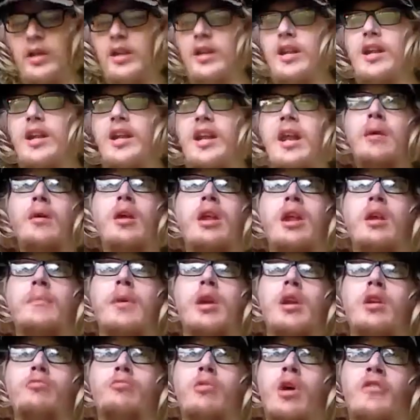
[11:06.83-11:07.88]
she
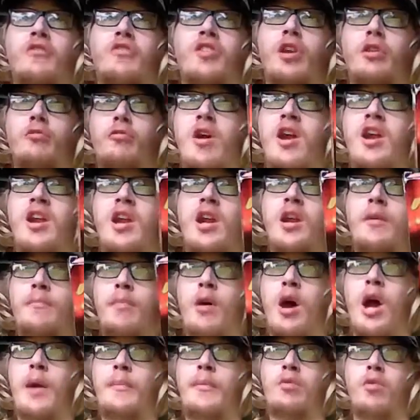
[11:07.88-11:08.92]
makes a run for the drainage
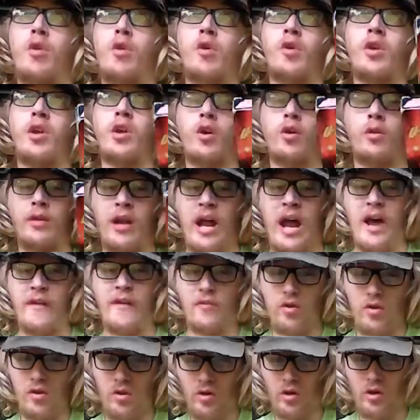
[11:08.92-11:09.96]
pipe, and Logan goes
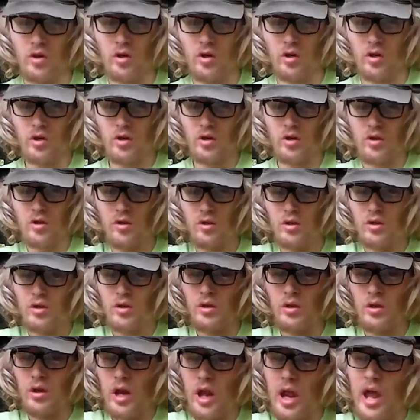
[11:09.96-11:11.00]
after her,
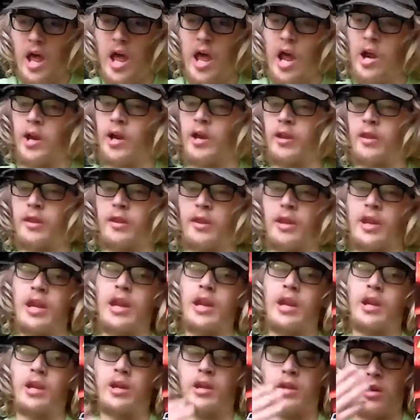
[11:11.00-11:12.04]
and
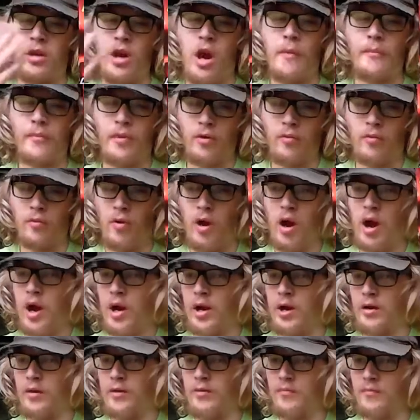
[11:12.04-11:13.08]
the dump
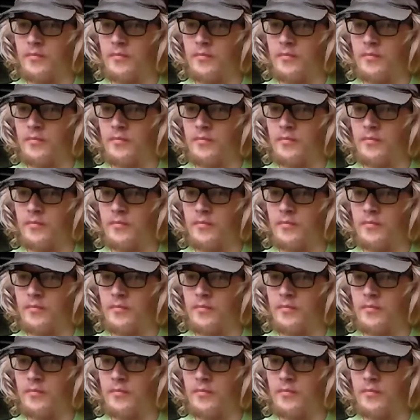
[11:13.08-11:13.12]
truck,